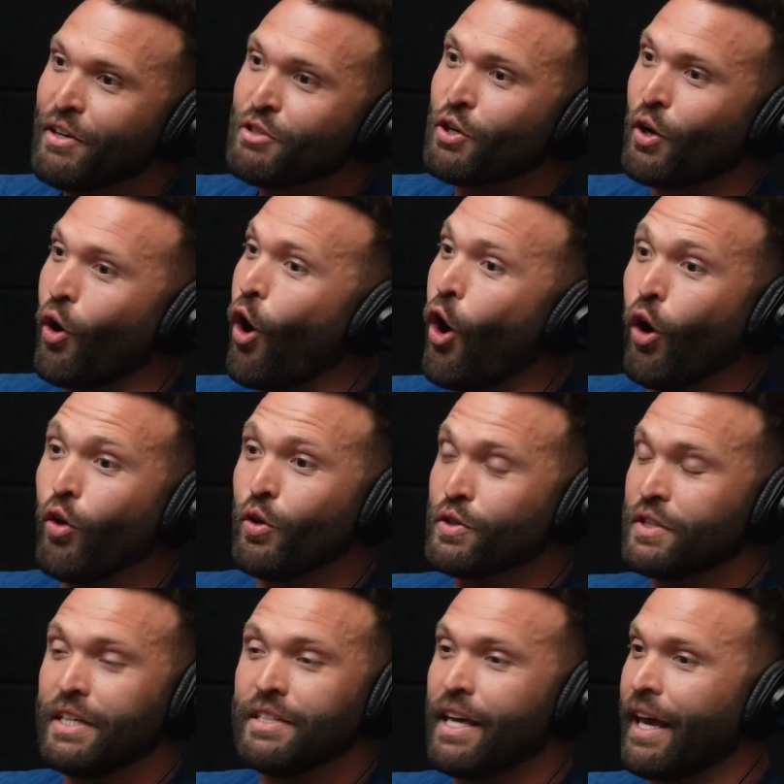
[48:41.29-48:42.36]
So all
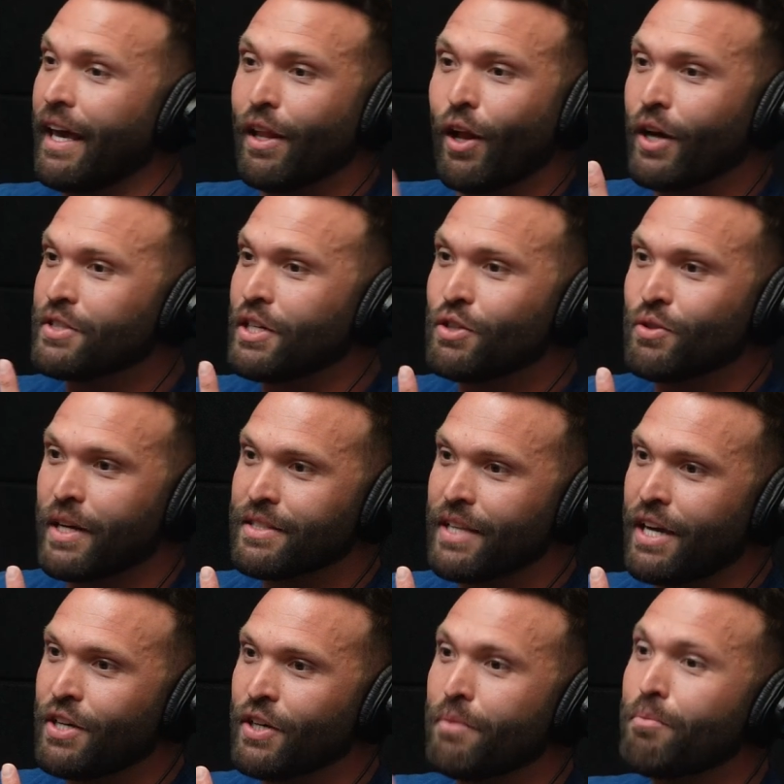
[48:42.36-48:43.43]
those things can get lost in
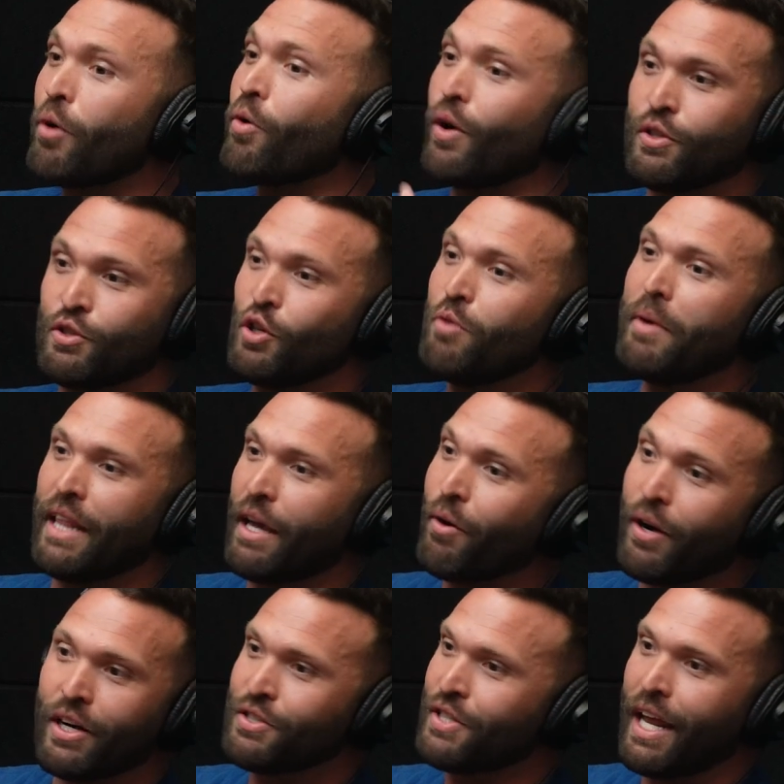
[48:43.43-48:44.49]
translation, but we're assuming that we're
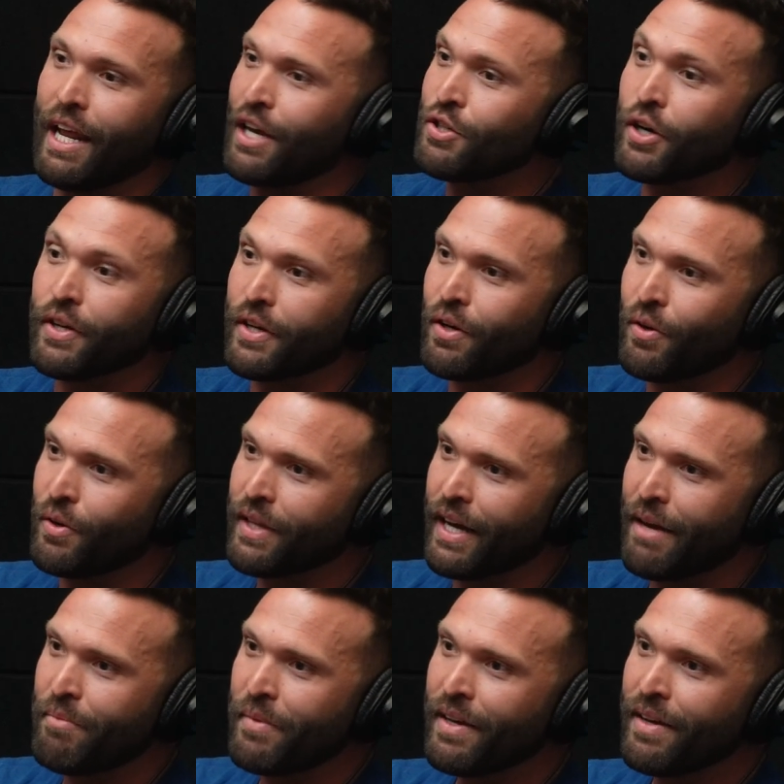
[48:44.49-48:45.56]
understanding each other the whole
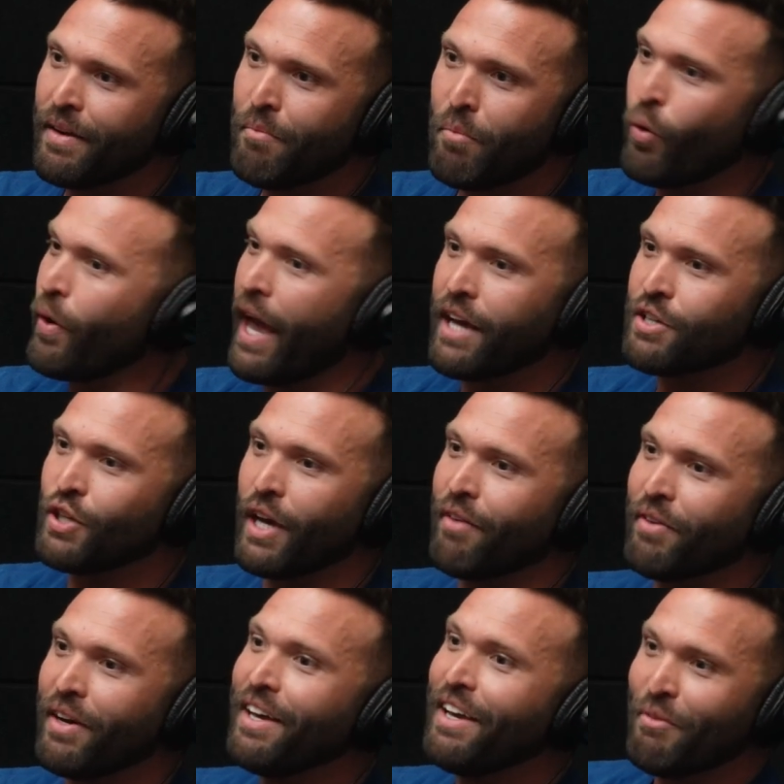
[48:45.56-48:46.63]
time. But we actually
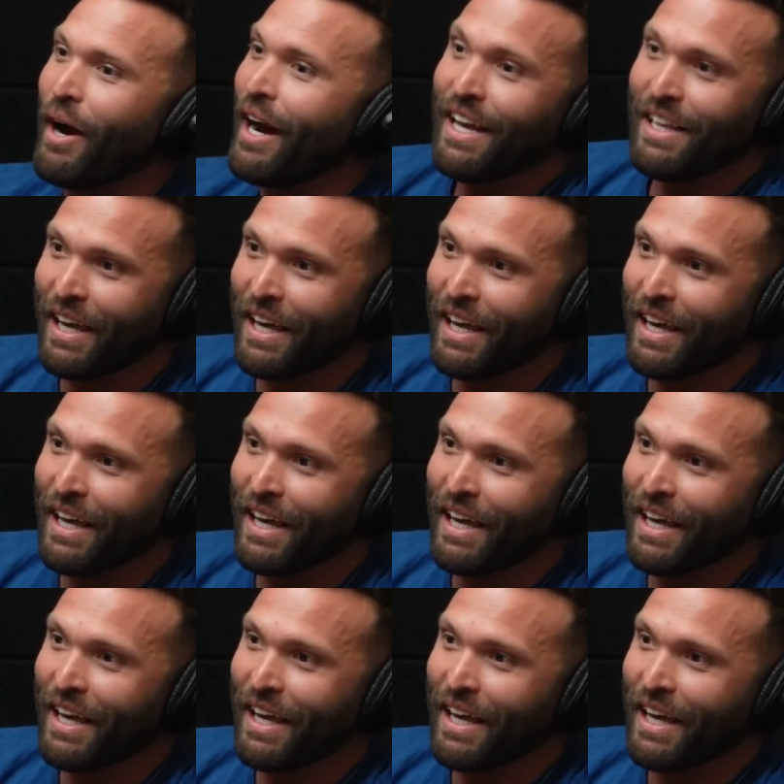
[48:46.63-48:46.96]
have, right?